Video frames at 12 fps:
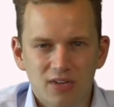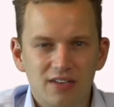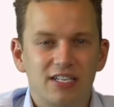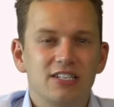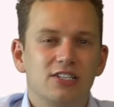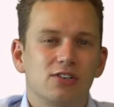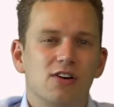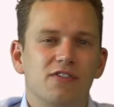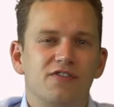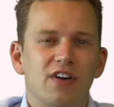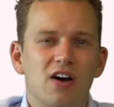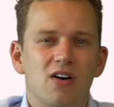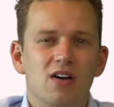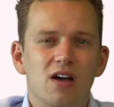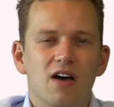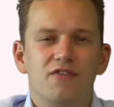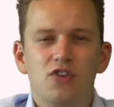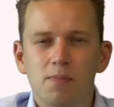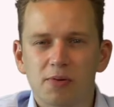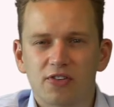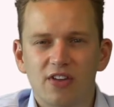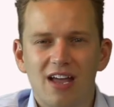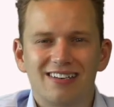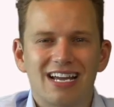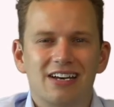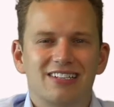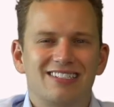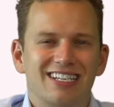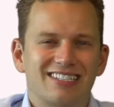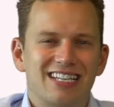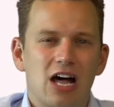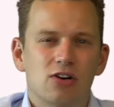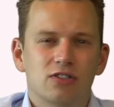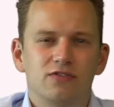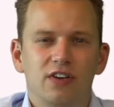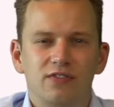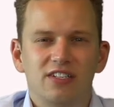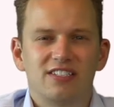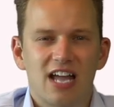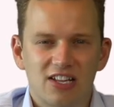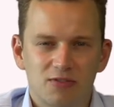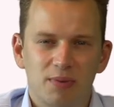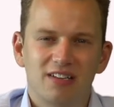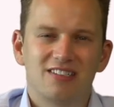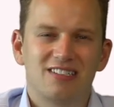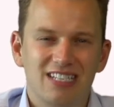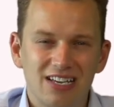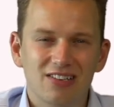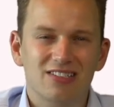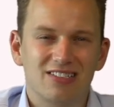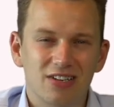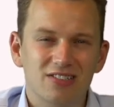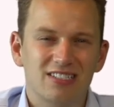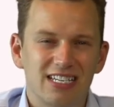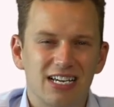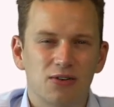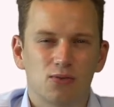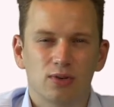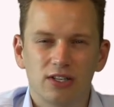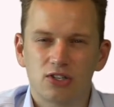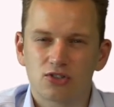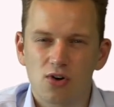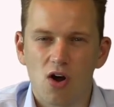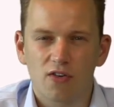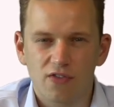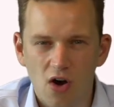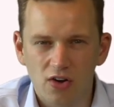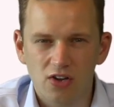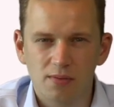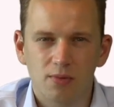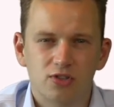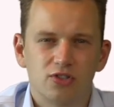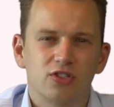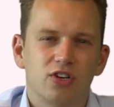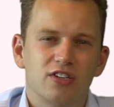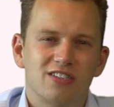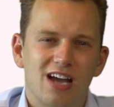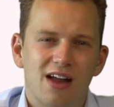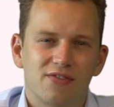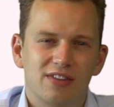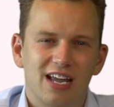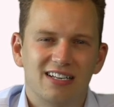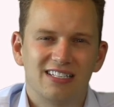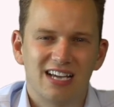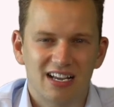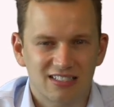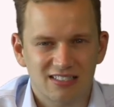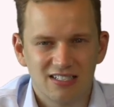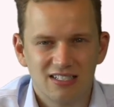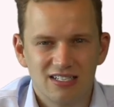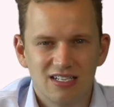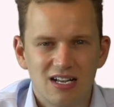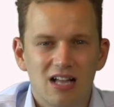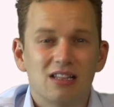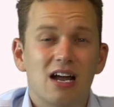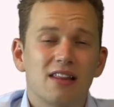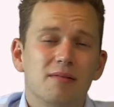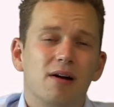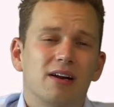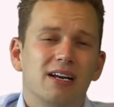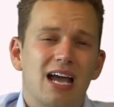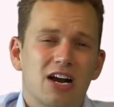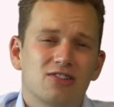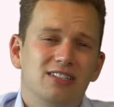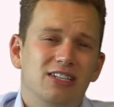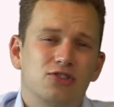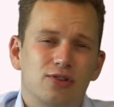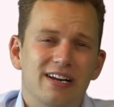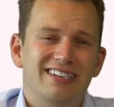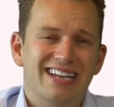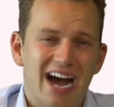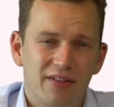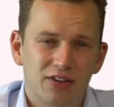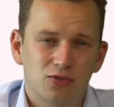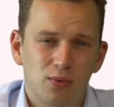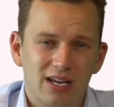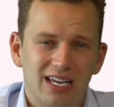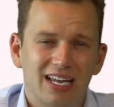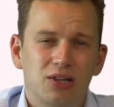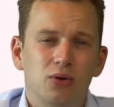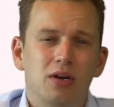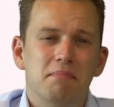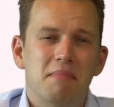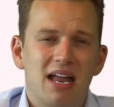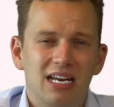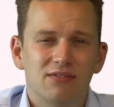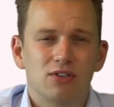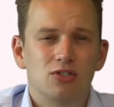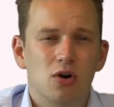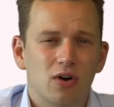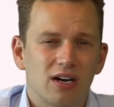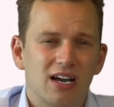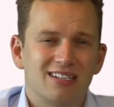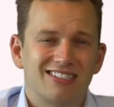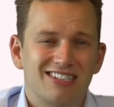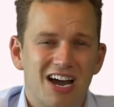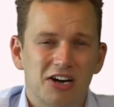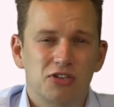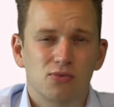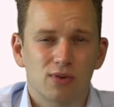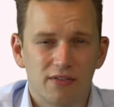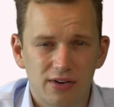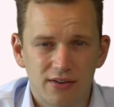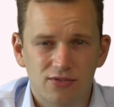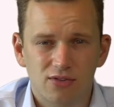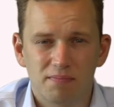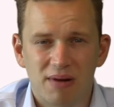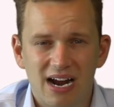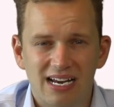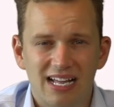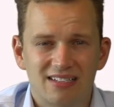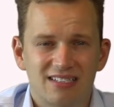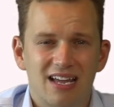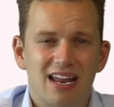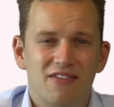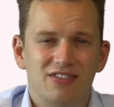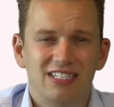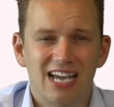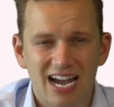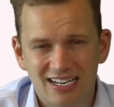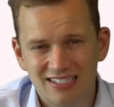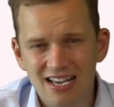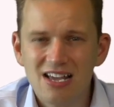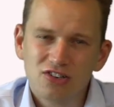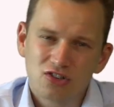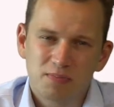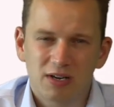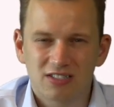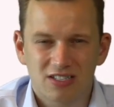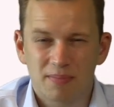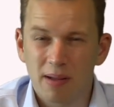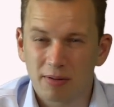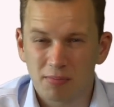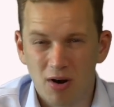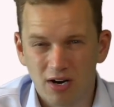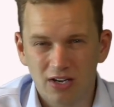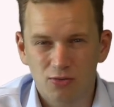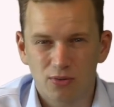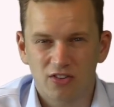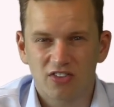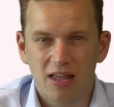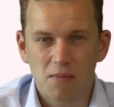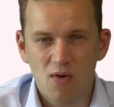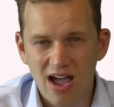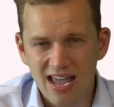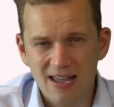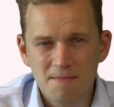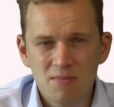T zero fell a few percent down to six dollars and fifty cents, but it's still seeing really strong volume, which is a good sign for the A T S. A lot of the market actually did trade down this week, including many of the tokenized stock derivatives from Binance and F T X, just because the public markets were the same way.